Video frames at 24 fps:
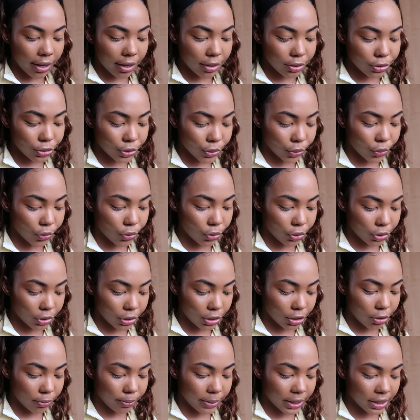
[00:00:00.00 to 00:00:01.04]
and talk
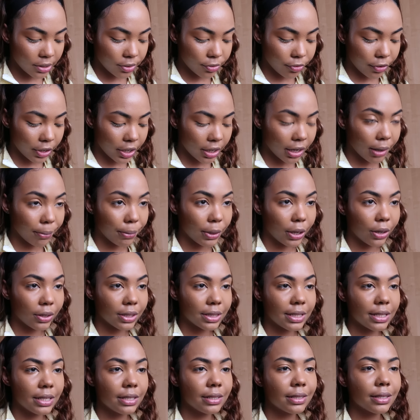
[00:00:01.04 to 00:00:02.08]
to your best friend
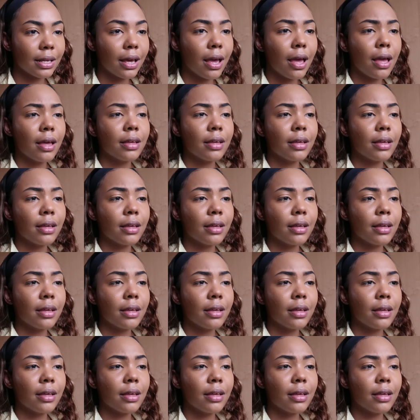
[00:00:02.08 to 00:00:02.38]
about it.